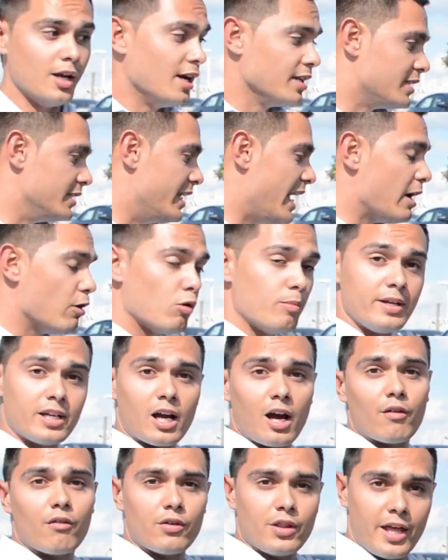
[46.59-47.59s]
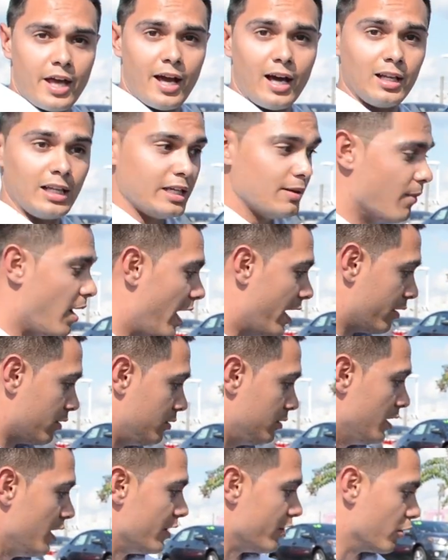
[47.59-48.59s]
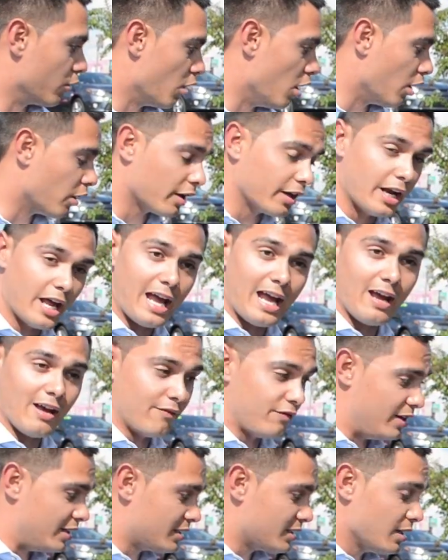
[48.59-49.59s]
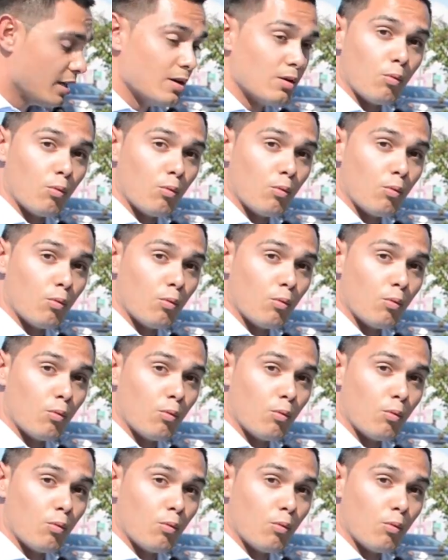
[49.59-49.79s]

Today we'll be covering the LE model. They're all going to have this